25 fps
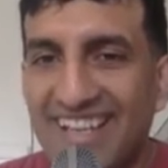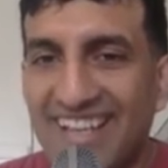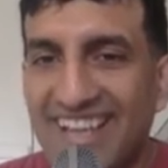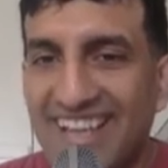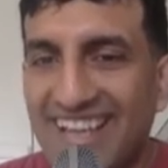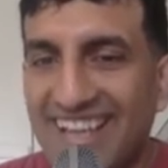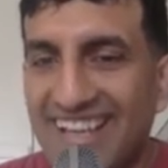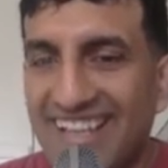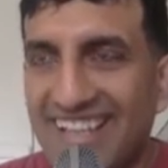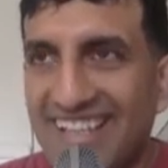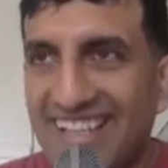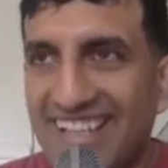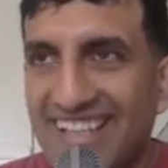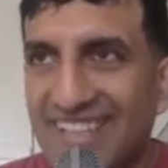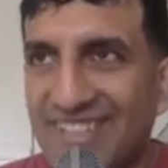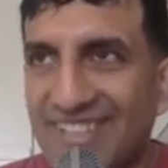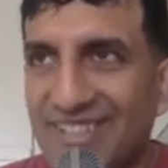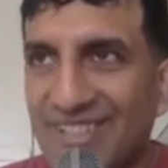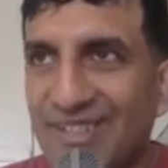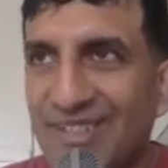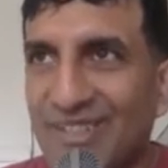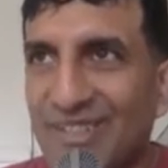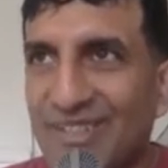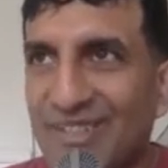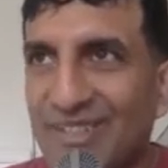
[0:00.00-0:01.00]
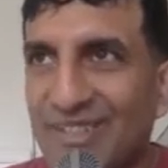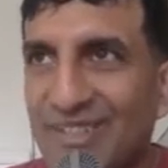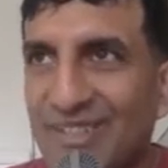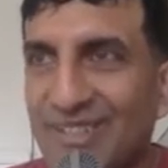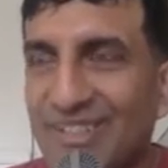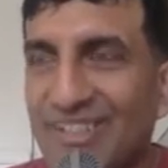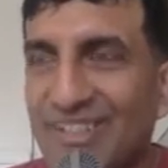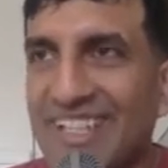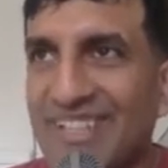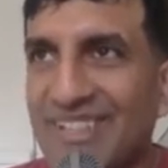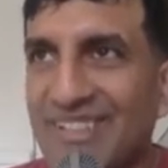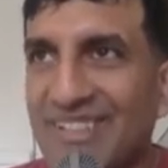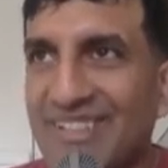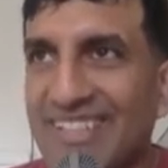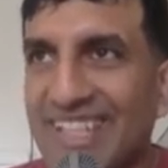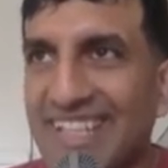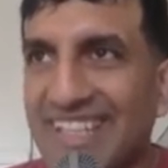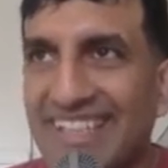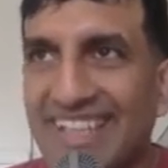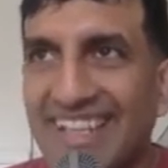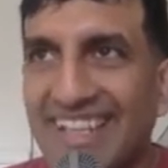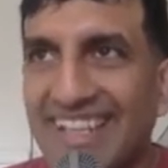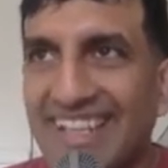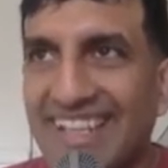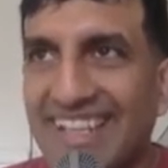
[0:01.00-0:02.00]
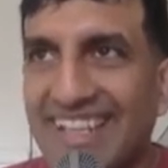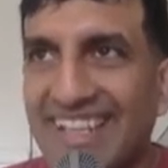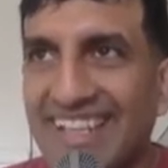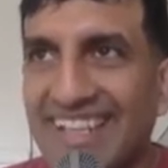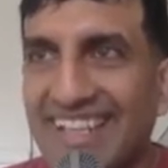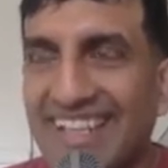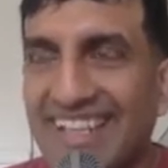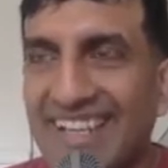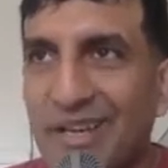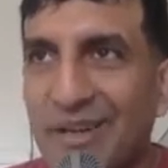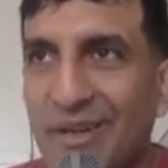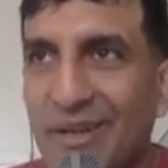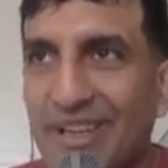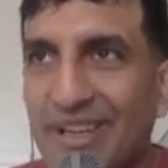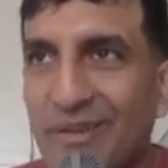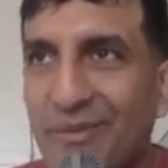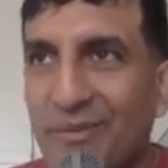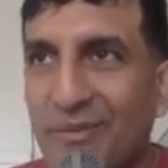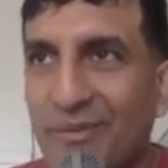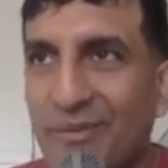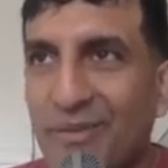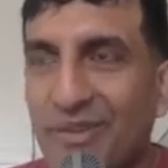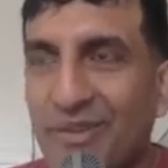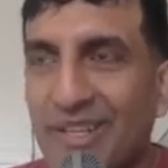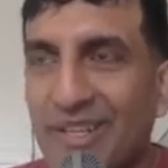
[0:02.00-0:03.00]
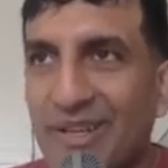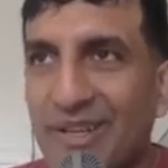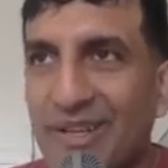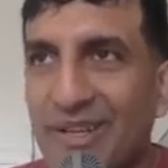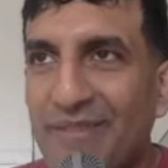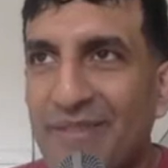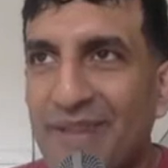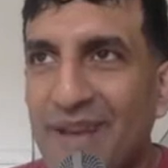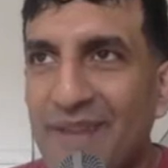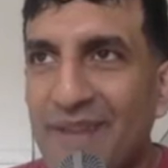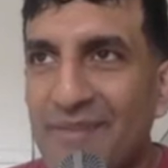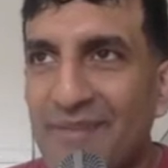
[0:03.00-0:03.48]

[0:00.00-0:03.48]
it's so cool that you said that. Like, if